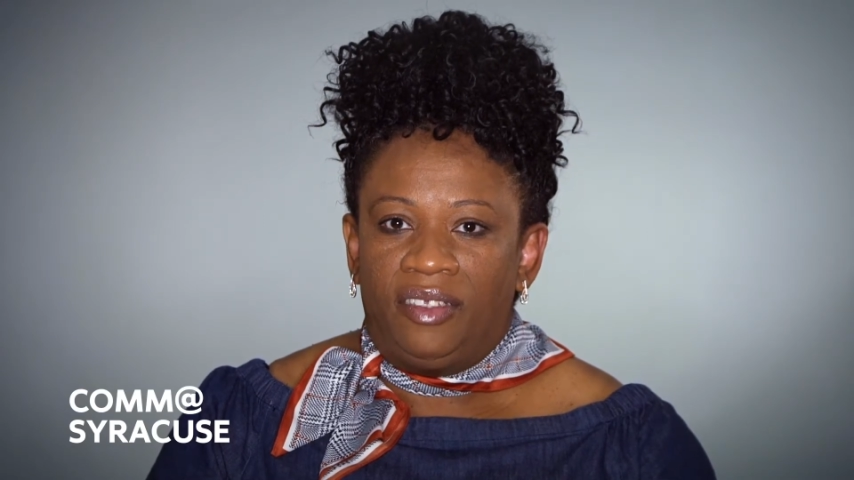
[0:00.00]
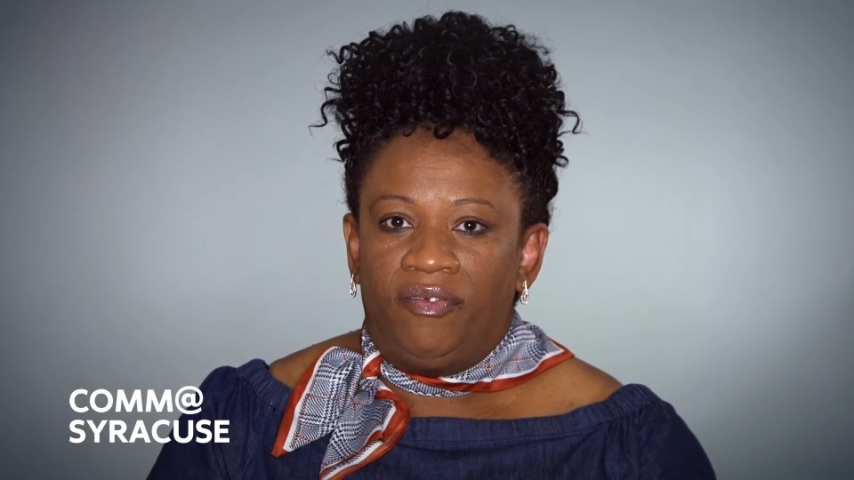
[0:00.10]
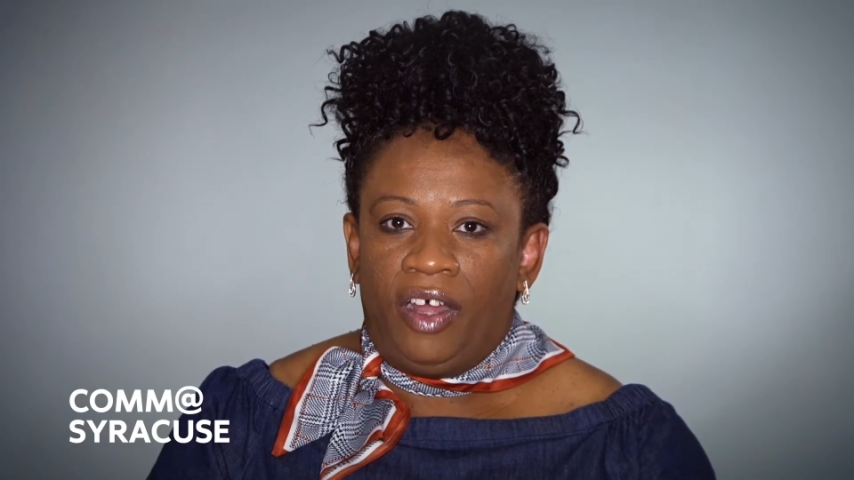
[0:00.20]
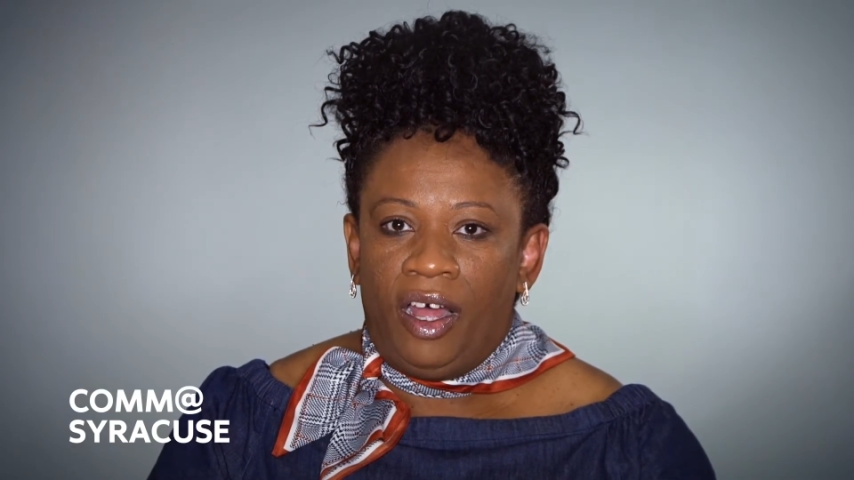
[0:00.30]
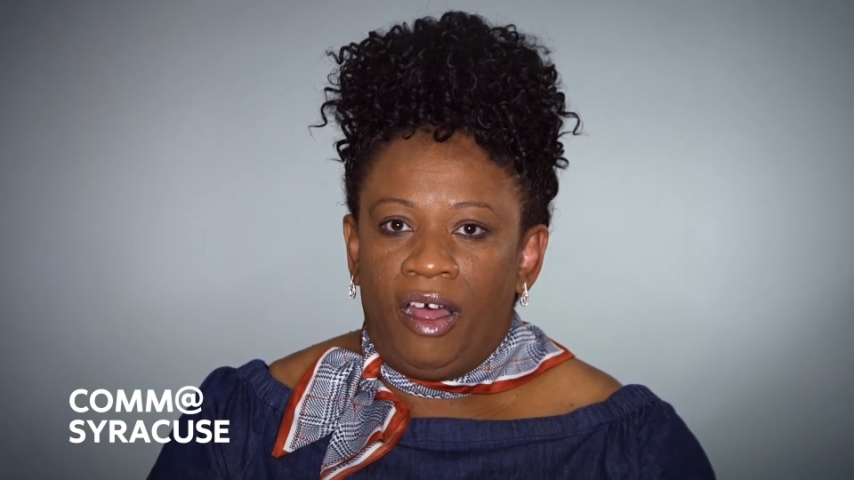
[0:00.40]

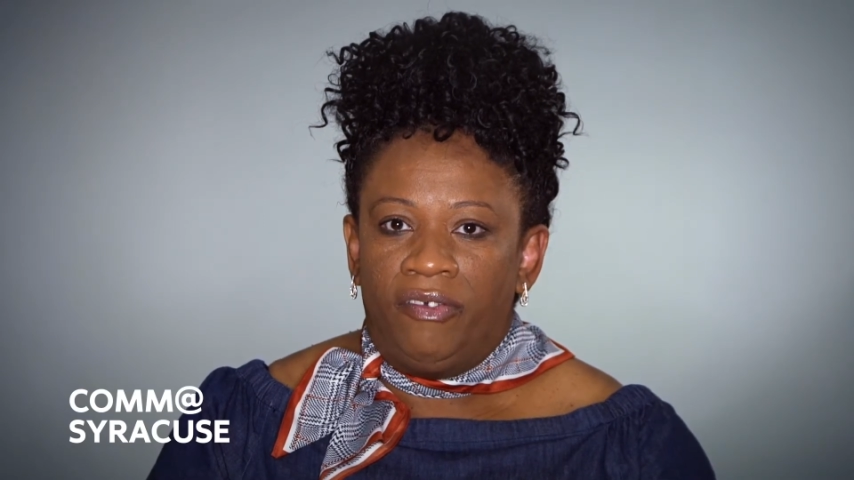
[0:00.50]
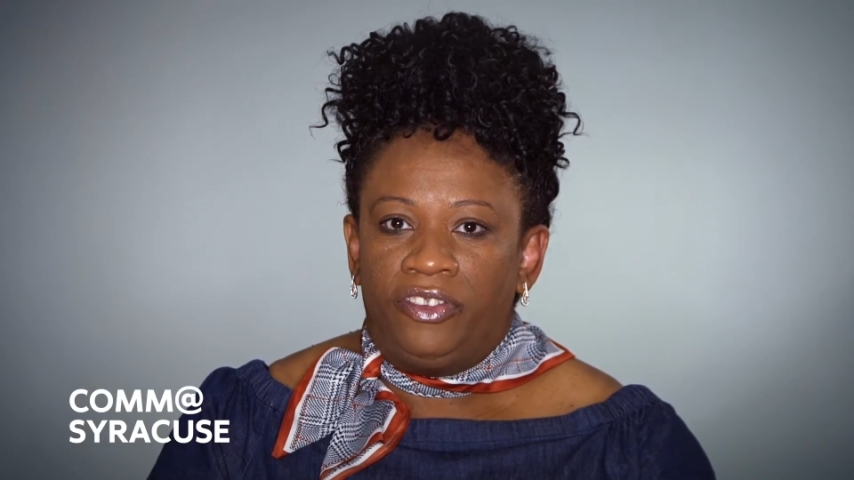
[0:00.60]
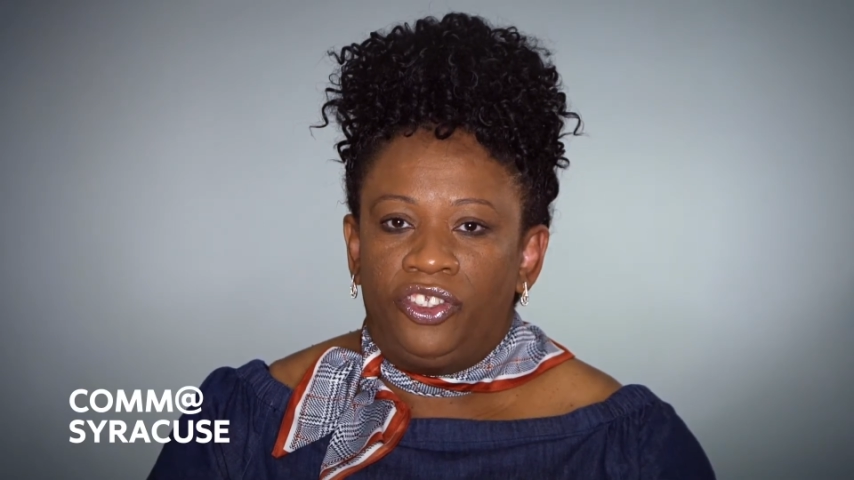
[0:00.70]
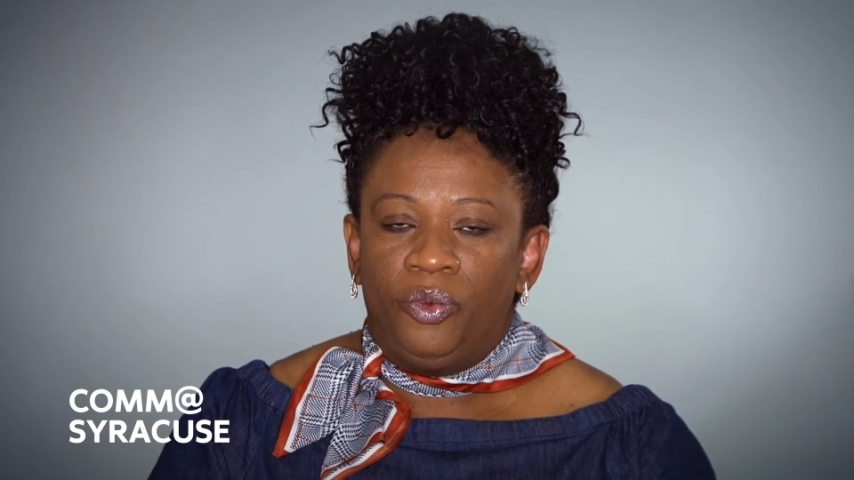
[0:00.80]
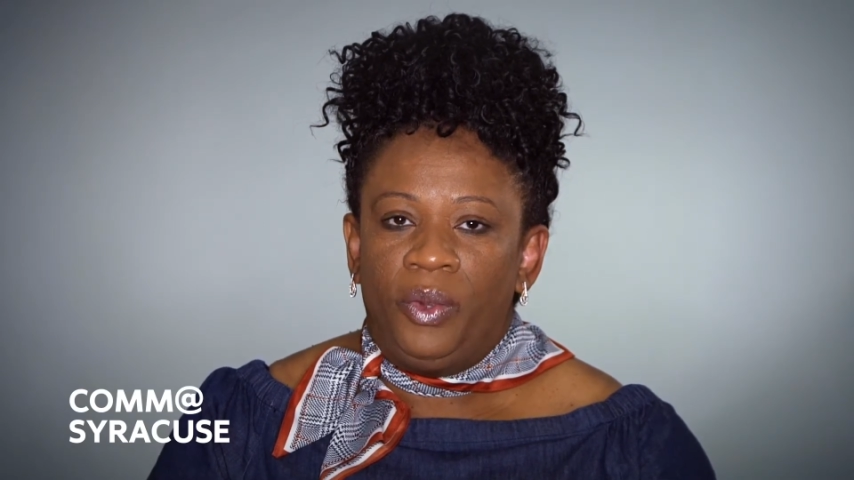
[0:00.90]

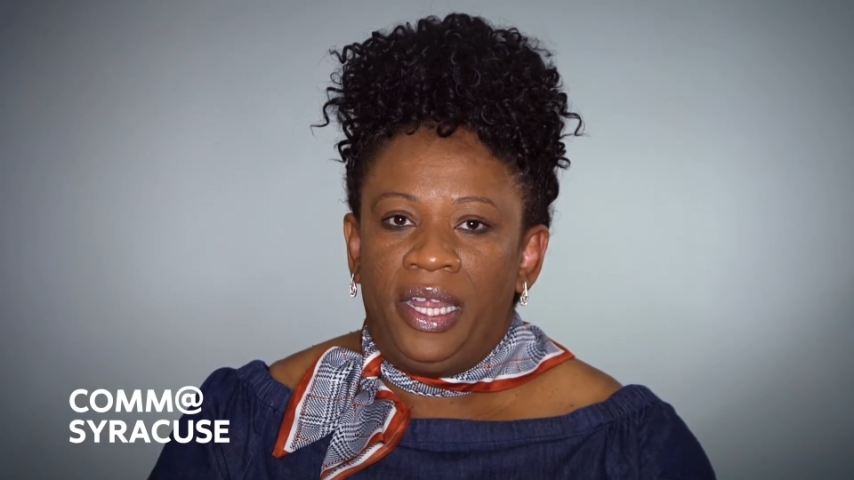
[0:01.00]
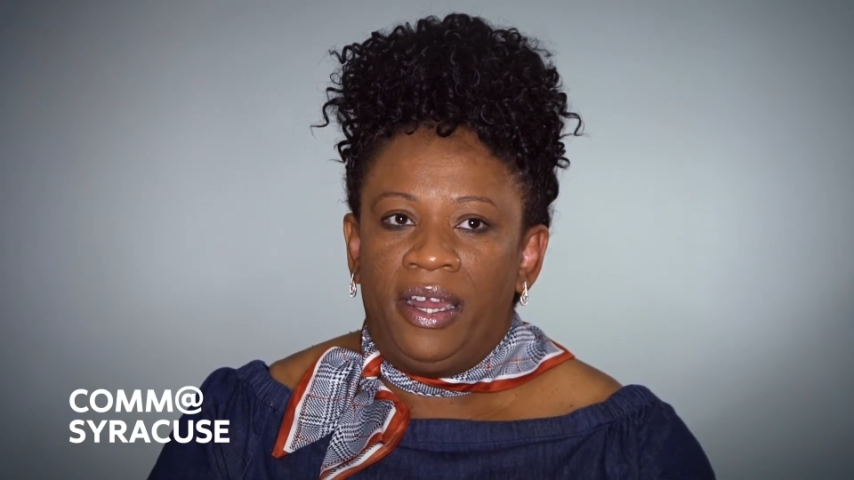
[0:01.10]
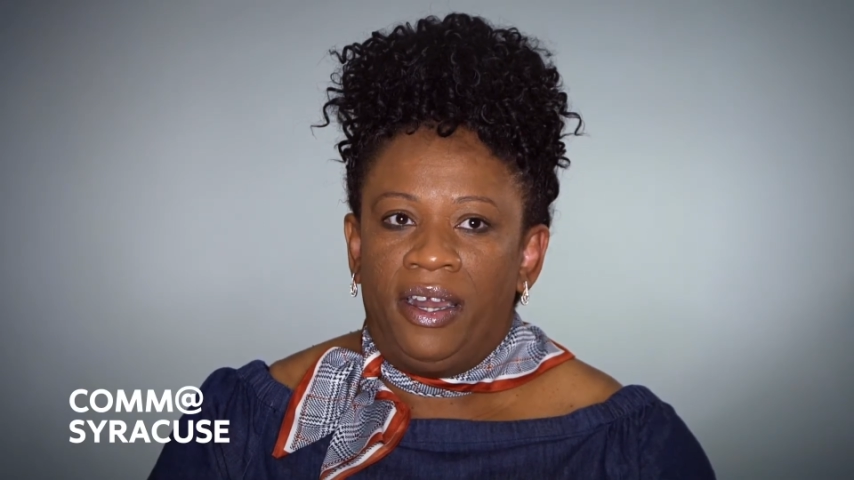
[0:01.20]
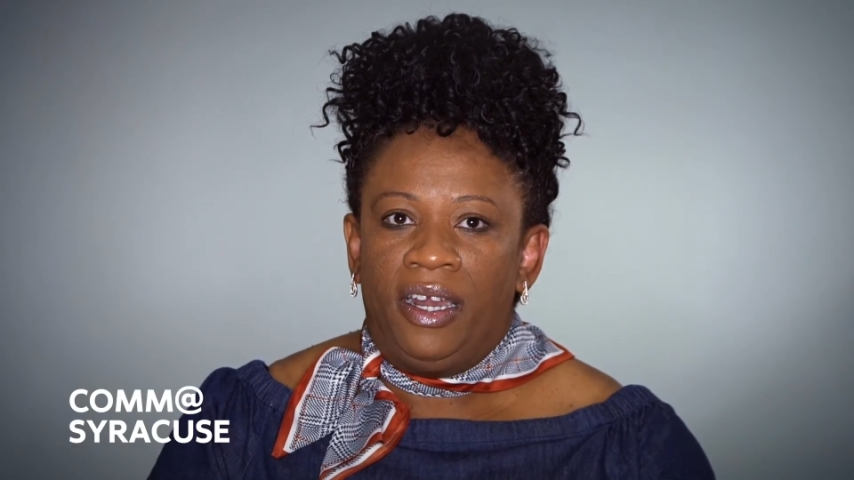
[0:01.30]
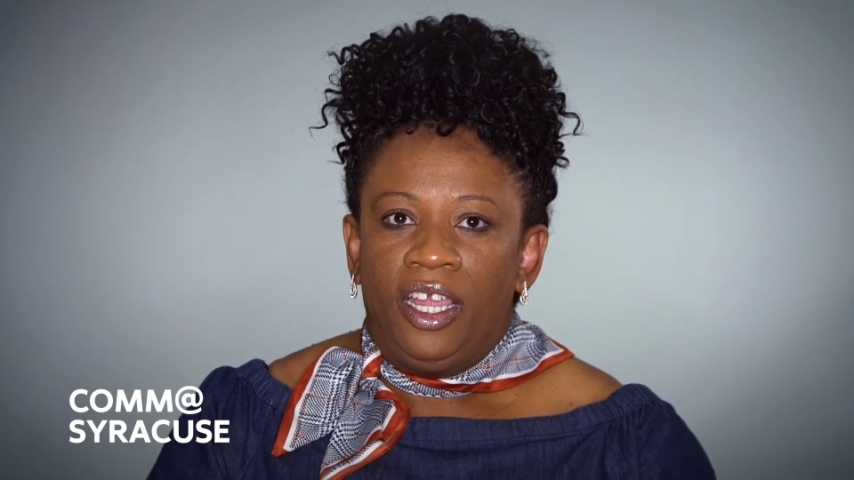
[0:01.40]
evolved to
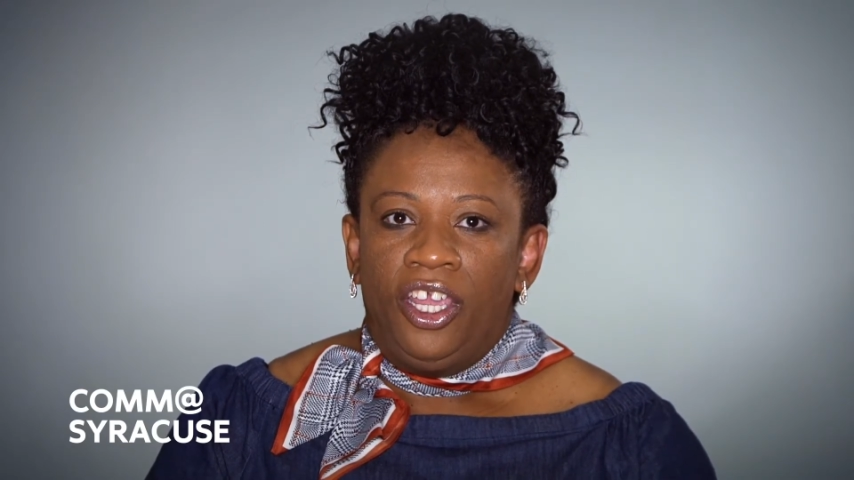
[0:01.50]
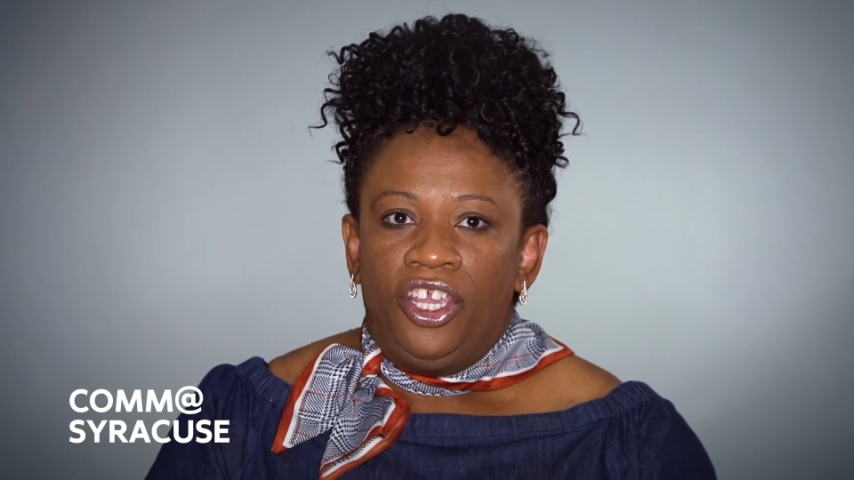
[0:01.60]
where